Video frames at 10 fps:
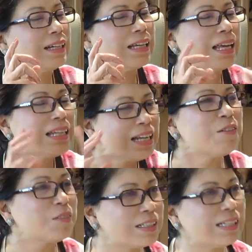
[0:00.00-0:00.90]
At the
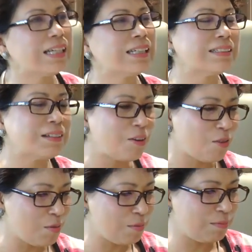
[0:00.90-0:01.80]
end of the day, uh,
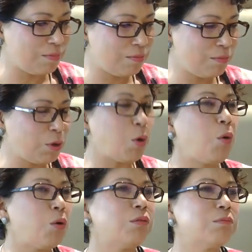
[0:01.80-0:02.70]
we
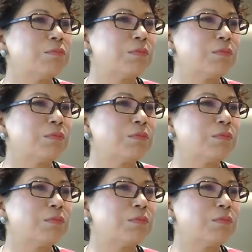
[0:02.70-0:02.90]
all